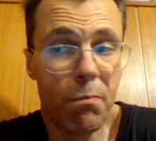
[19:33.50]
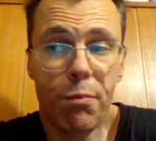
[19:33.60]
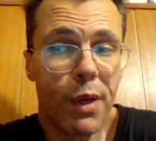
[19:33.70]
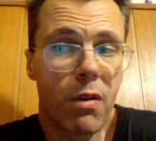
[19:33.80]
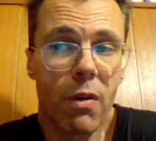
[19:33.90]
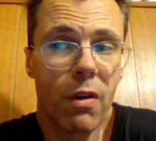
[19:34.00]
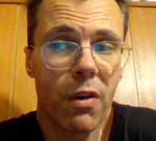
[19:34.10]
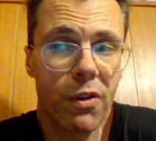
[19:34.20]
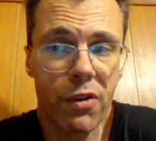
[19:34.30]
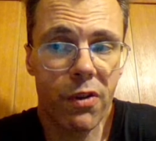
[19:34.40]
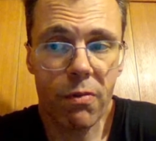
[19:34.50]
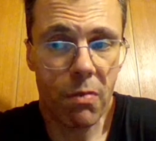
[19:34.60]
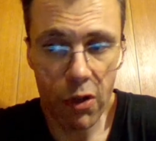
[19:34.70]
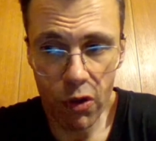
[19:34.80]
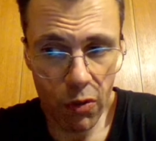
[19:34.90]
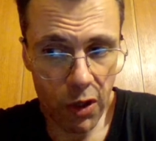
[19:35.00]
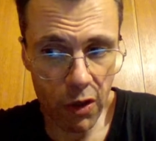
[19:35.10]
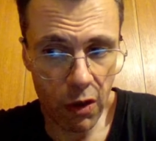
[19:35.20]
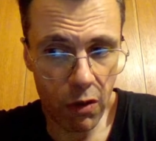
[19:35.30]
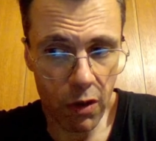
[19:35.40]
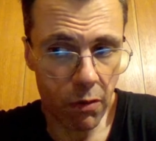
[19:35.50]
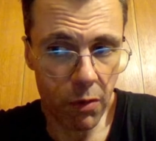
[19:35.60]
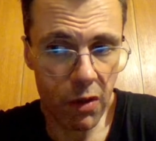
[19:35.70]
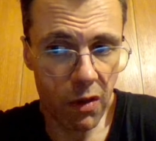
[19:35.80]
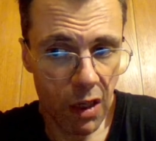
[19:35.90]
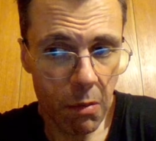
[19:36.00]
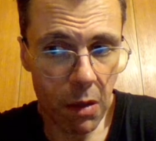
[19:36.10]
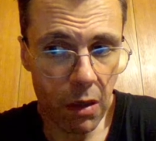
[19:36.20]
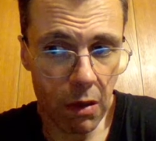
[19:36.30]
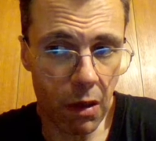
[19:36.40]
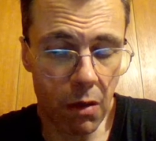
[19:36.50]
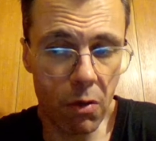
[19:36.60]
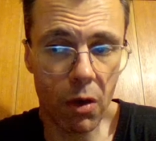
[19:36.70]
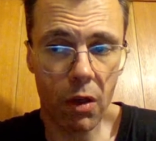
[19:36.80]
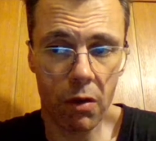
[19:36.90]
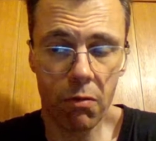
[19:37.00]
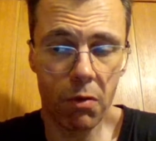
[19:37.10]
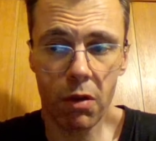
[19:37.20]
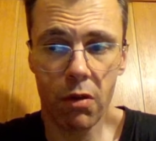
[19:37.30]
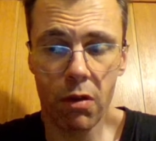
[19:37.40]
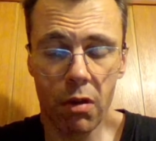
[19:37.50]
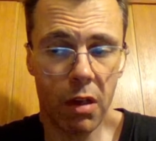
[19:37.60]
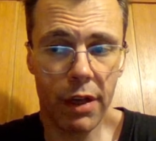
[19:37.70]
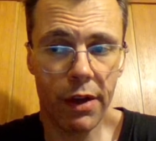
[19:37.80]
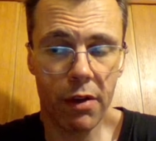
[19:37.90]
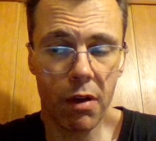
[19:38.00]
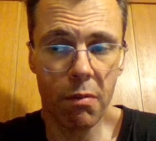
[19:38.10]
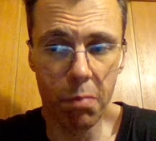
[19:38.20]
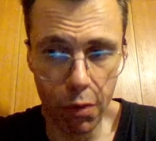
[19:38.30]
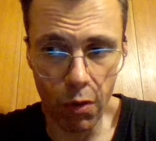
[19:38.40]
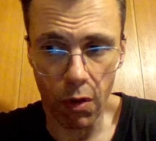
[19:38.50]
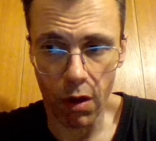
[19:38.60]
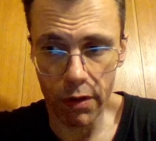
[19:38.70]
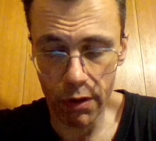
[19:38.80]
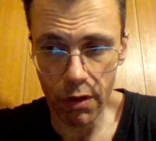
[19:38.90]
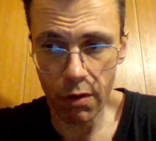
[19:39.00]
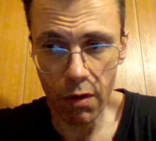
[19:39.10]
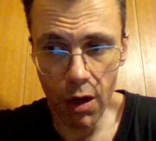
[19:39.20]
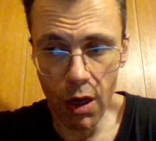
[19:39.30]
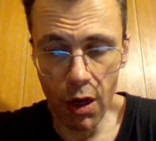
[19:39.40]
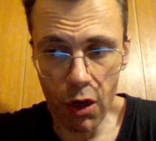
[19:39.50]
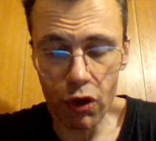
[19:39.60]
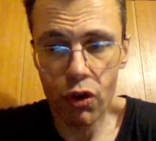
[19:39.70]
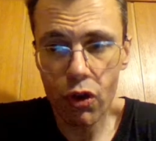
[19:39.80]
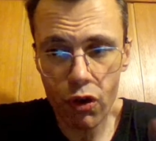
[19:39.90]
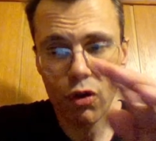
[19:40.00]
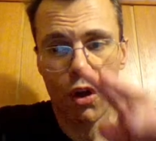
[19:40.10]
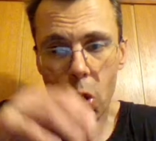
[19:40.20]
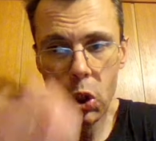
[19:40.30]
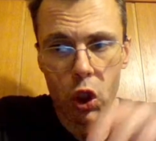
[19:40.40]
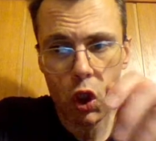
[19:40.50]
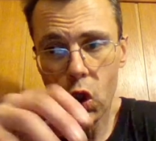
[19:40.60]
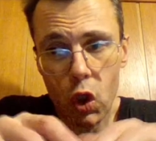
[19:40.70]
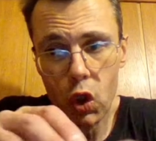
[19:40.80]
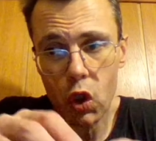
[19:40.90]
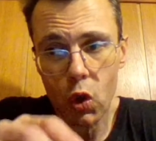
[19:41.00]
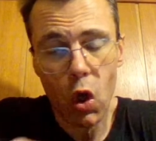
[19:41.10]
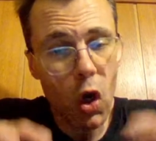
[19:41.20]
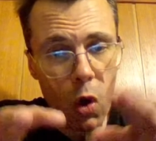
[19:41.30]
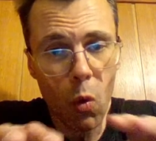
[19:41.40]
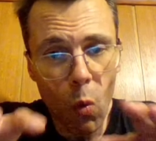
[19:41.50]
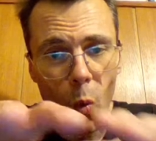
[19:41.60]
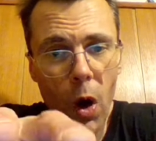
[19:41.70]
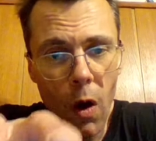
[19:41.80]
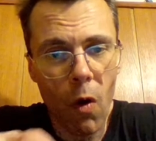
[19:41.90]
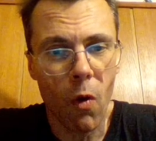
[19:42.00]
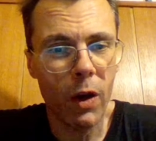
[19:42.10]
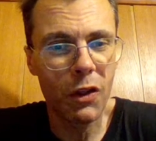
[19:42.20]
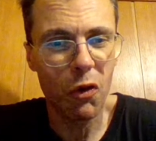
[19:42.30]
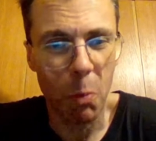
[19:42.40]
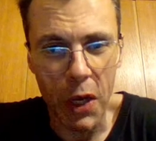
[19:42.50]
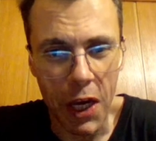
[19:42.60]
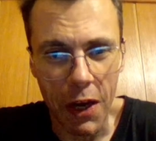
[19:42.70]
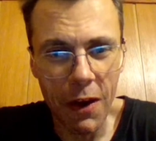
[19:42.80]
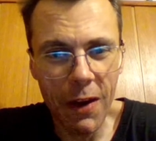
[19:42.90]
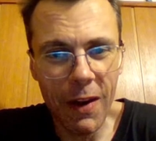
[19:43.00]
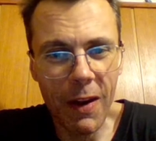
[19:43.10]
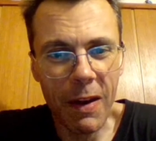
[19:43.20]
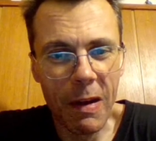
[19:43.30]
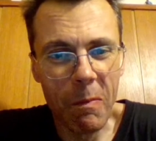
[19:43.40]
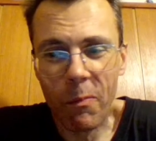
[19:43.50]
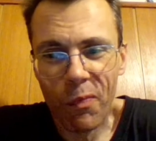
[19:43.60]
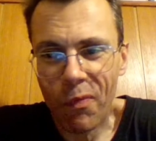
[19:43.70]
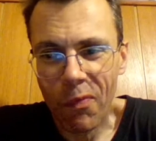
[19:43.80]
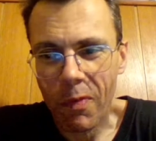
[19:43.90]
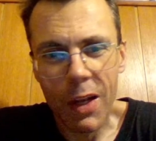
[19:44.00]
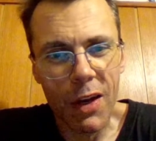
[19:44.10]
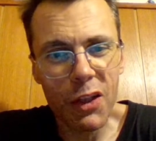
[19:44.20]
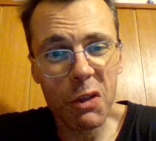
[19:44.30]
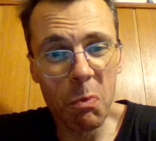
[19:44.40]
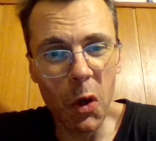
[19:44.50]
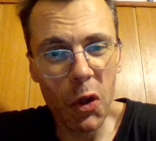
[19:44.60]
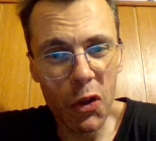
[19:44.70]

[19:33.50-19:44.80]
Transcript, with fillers: because as soon as the dog would see me, the dog would like a bull, you know, just uh, wow into me. A small